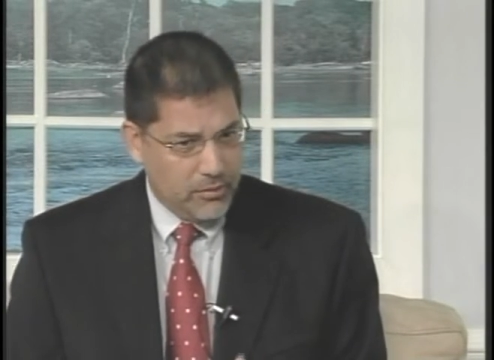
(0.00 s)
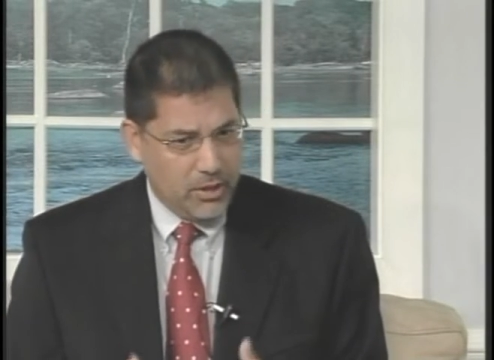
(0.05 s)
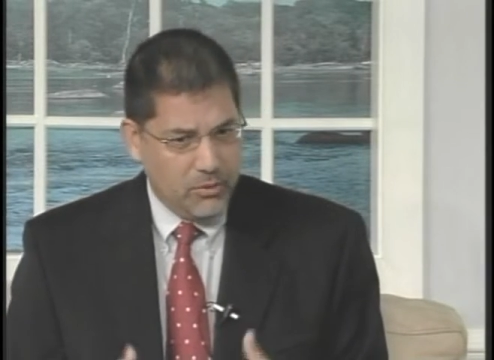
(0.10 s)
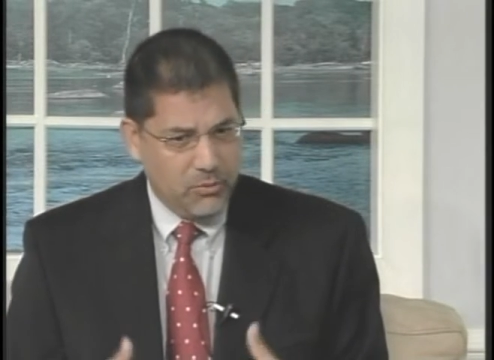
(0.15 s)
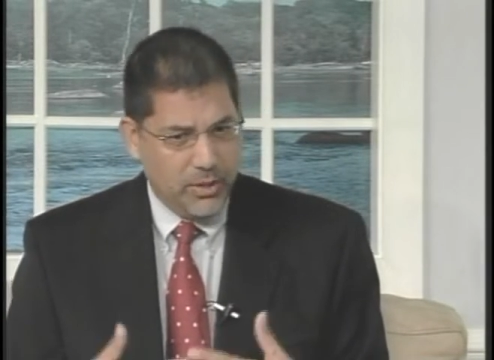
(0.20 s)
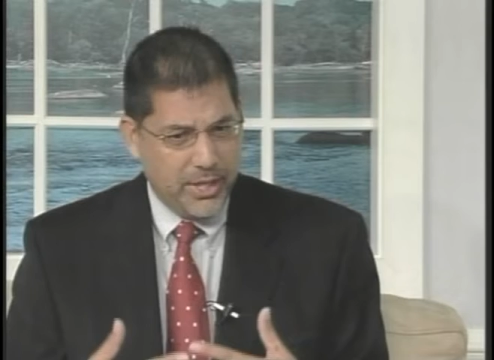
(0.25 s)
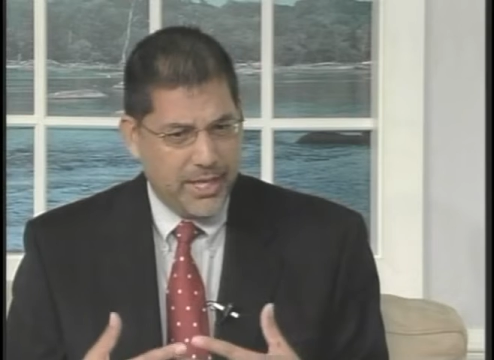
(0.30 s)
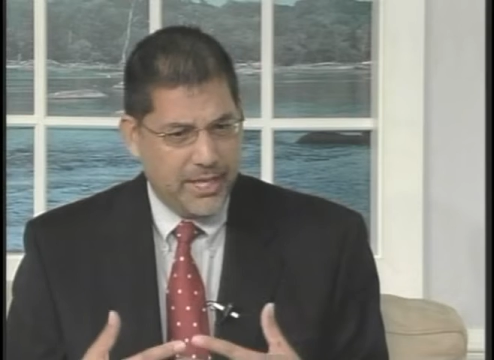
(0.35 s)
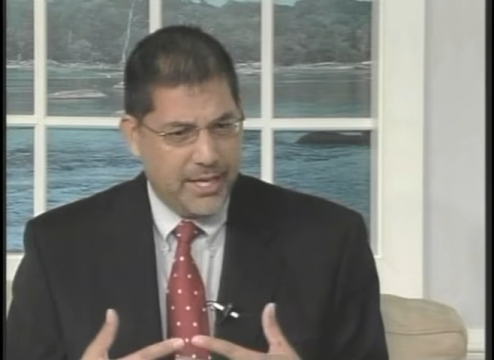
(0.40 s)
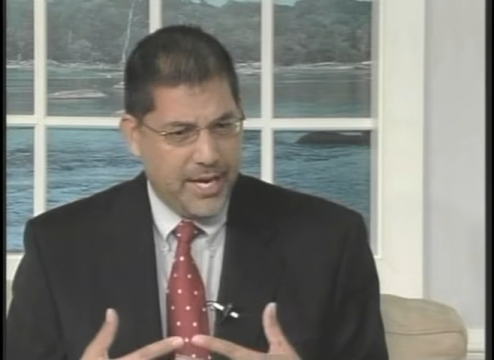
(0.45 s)

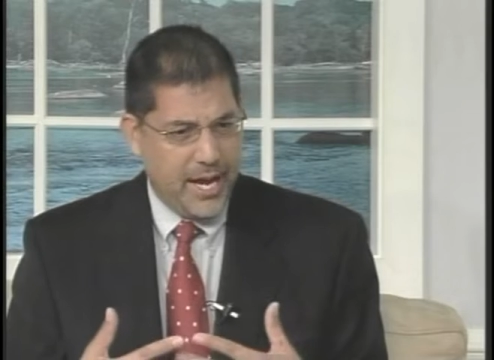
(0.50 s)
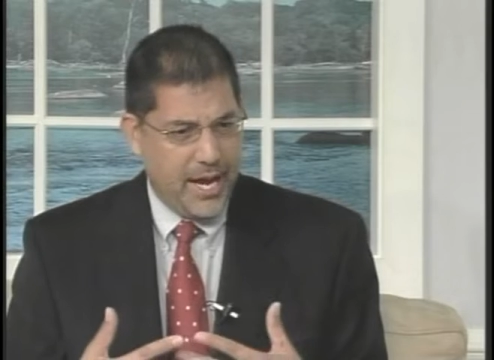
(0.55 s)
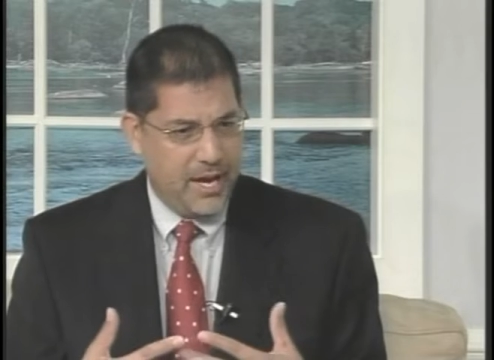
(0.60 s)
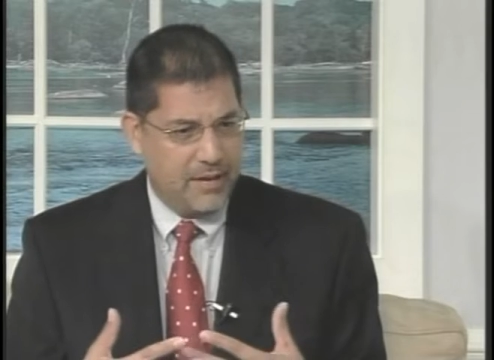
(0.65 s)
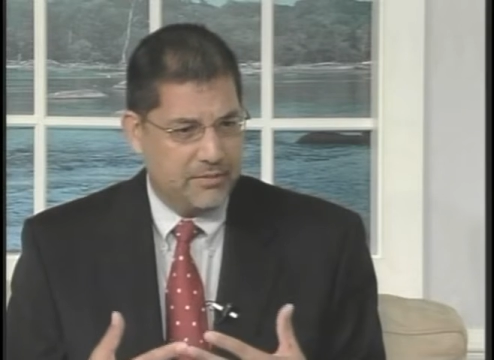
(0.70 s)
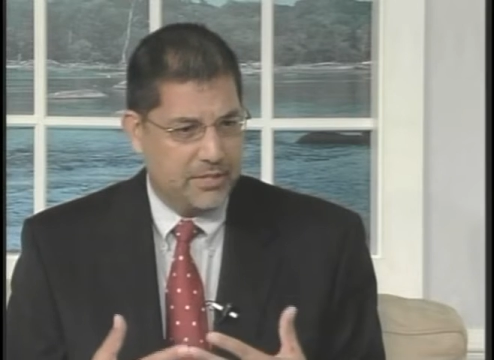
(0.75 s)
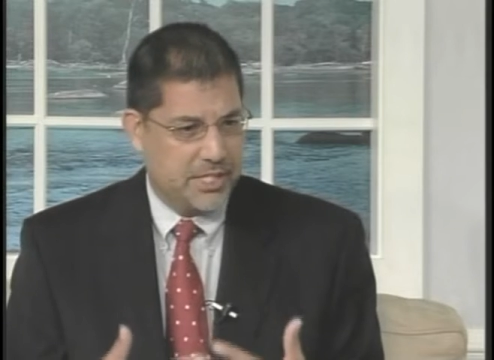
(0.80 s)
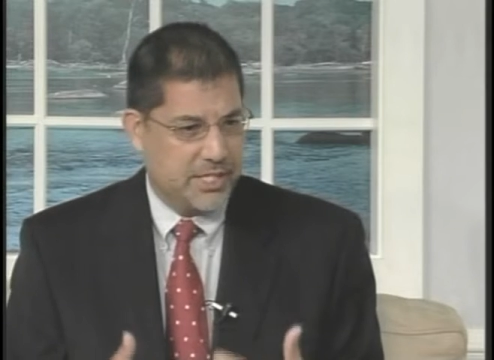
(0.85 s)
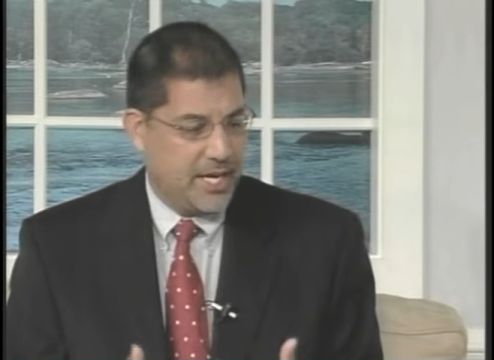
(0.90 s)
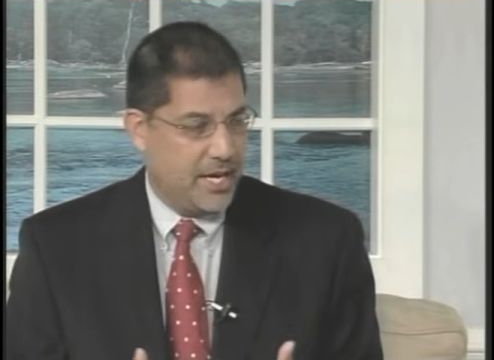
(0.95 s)
We can
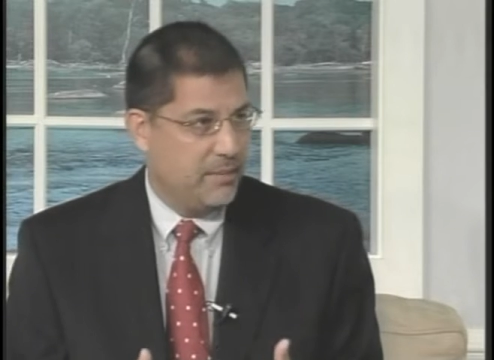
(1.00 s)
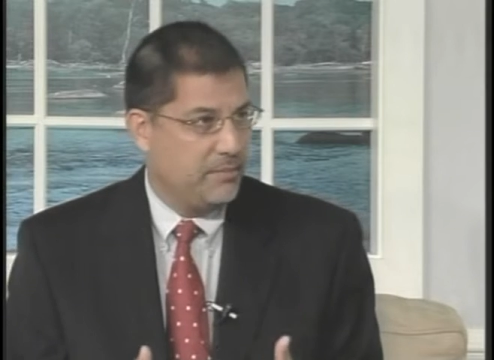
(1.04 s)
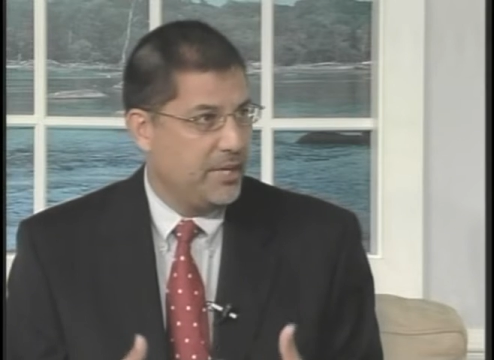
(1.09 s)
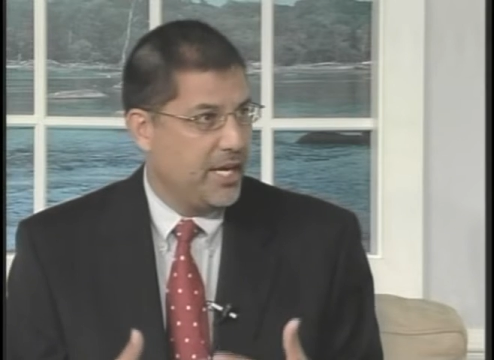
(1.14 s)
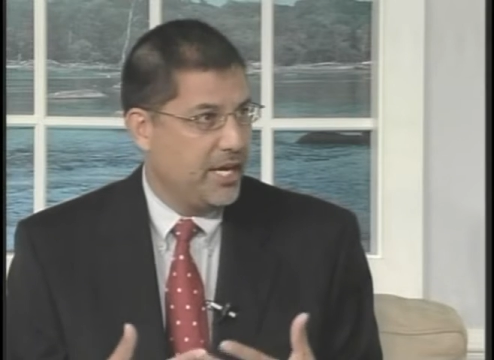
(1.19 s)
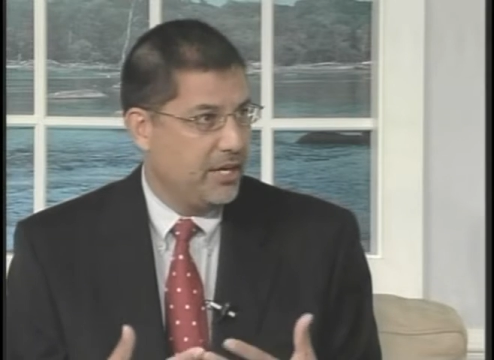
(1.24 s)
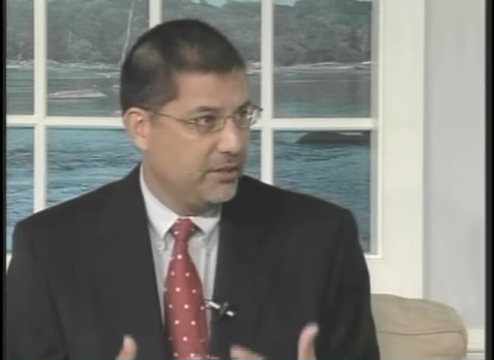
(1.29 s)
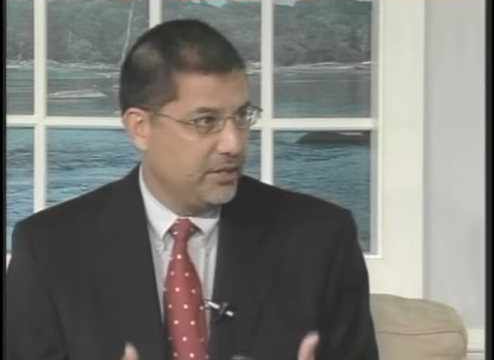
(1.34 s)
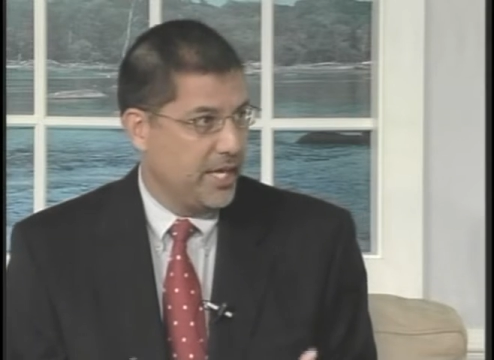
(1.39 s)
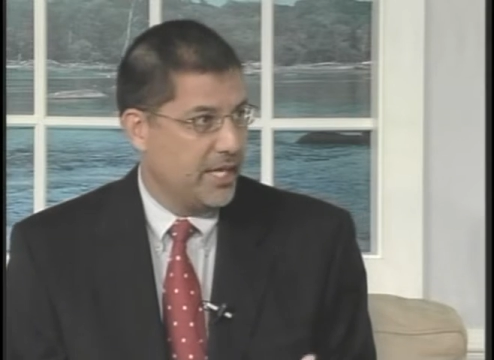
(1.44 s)
have
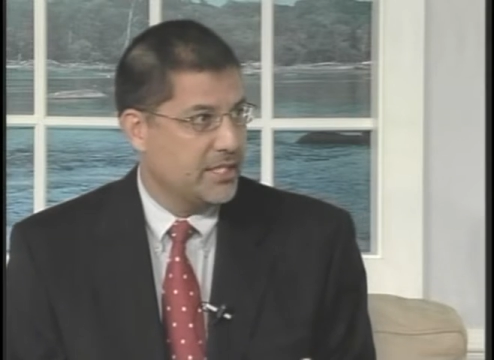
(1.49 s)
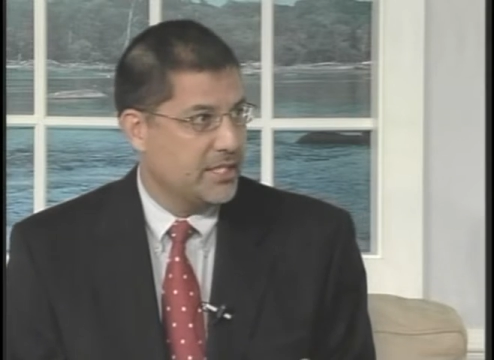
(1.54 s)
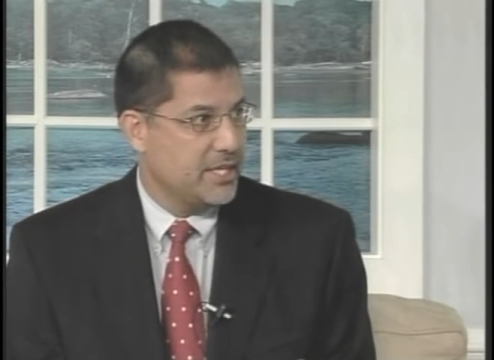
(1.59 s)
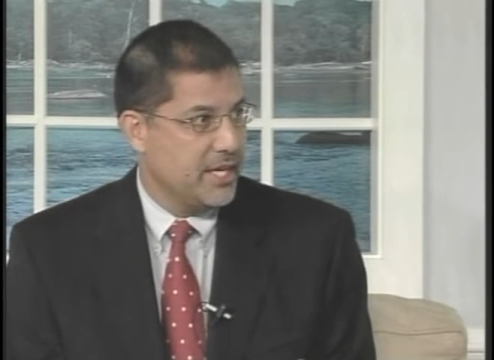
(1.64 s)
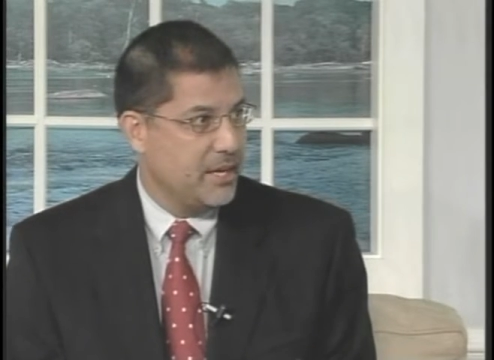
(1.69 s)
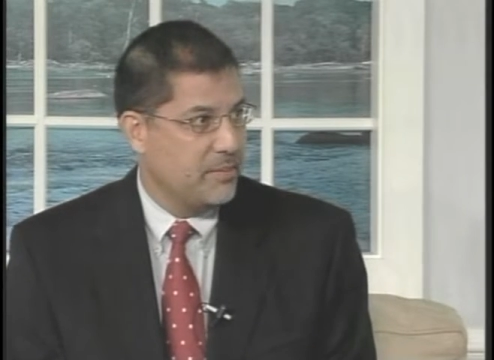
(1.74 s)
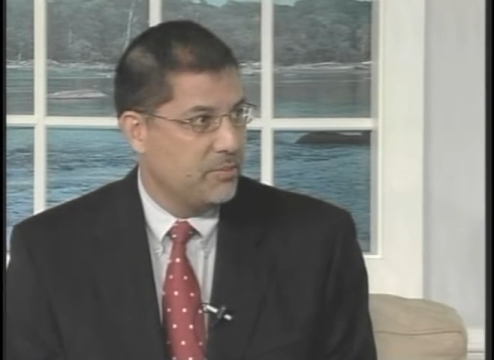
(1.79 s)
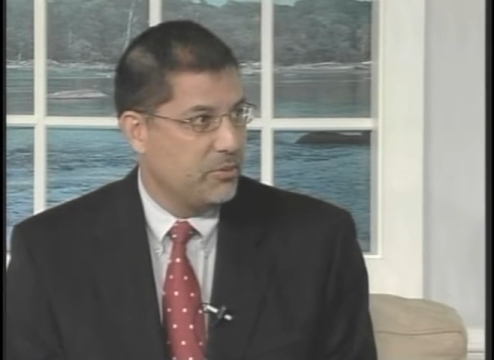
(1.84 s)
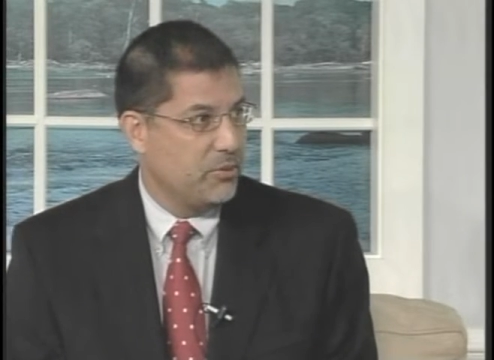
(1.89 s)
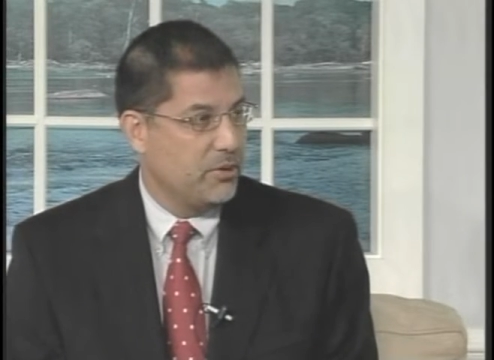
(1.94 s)
same-day or
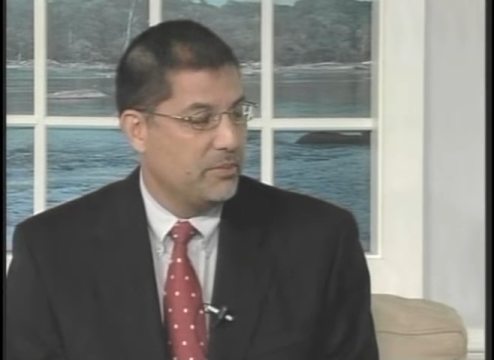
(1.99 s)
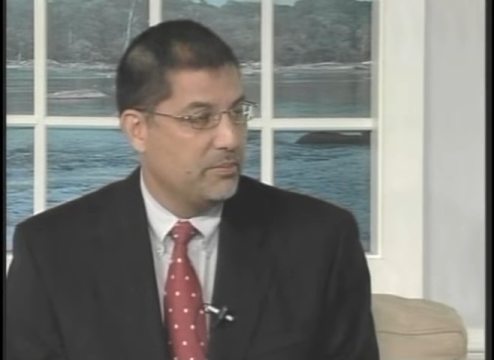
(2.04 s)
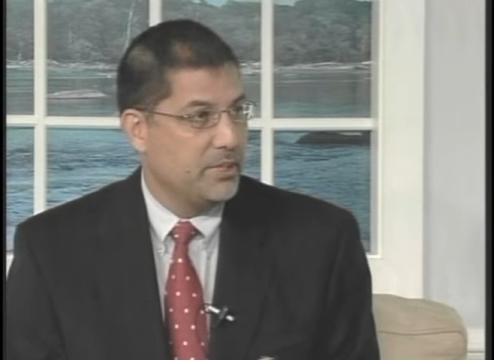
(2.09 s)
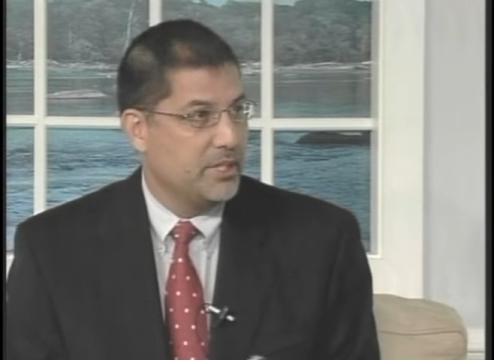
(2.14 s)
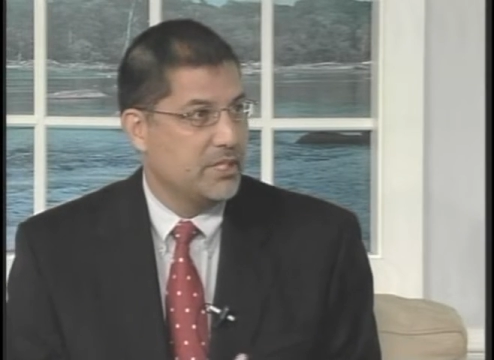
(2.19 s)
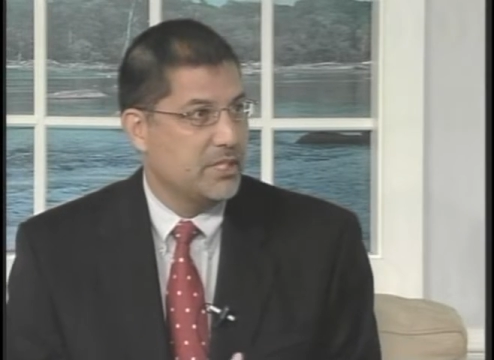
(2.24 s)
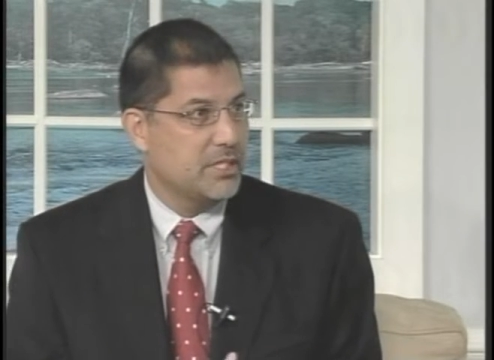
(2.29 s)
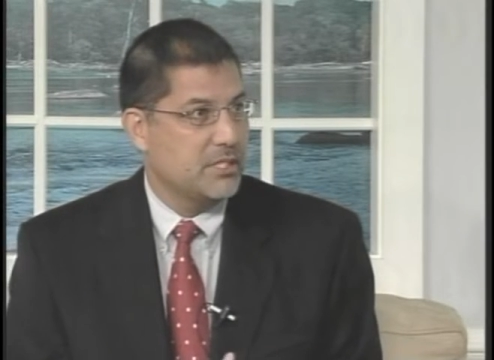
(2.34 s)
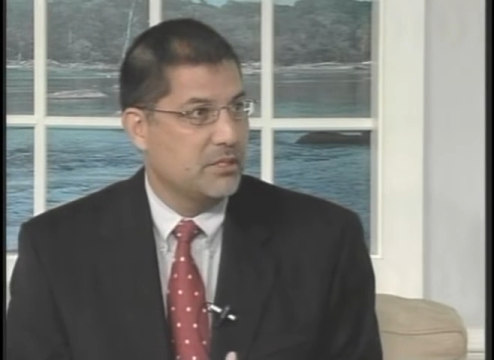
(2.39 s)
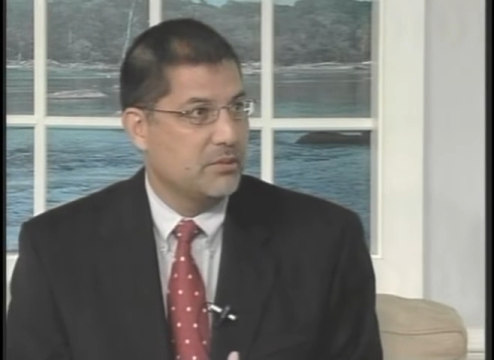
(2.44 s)
next-day
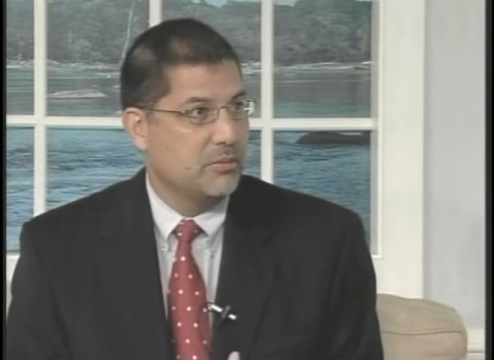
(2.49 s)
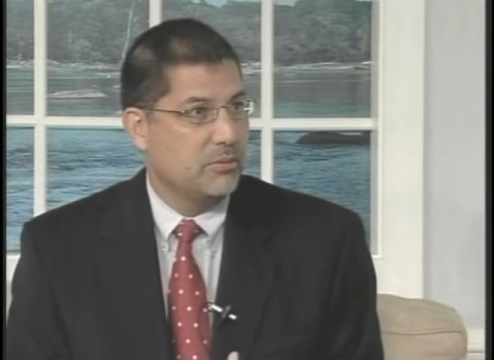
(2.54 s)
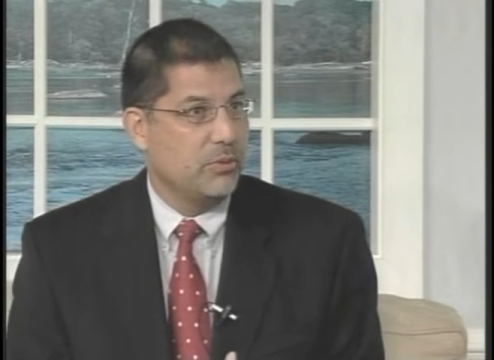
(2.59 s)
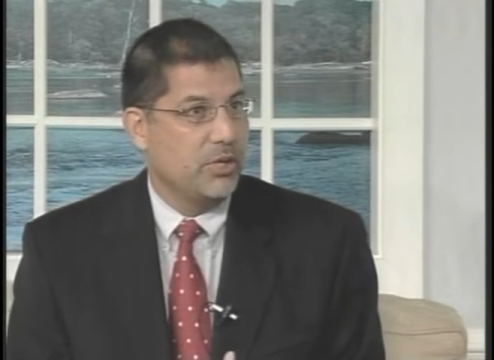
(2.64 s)
appointments.